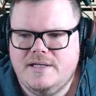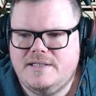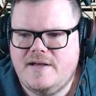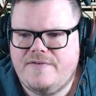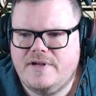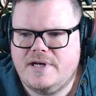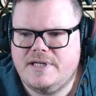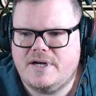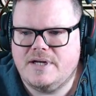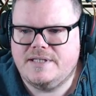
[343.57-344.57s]
Definitely
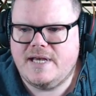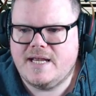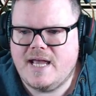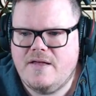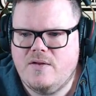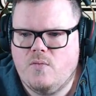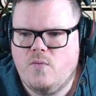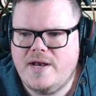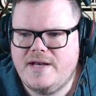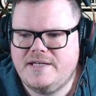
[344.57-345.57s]
I'm gonna take out the
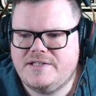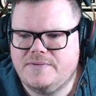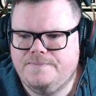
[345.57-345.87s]
witness